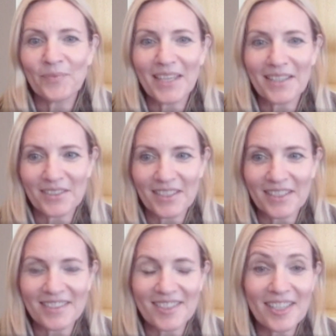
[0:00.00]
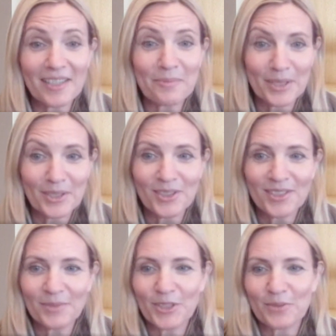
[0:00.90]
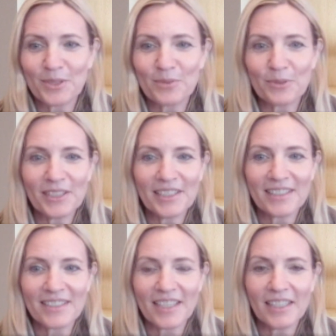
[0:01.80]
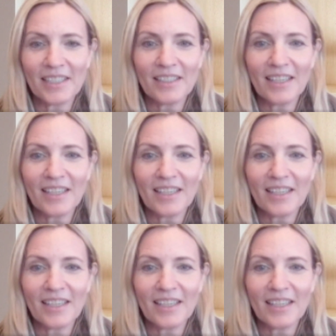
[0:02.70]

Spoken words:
and see it built, which was really exciting.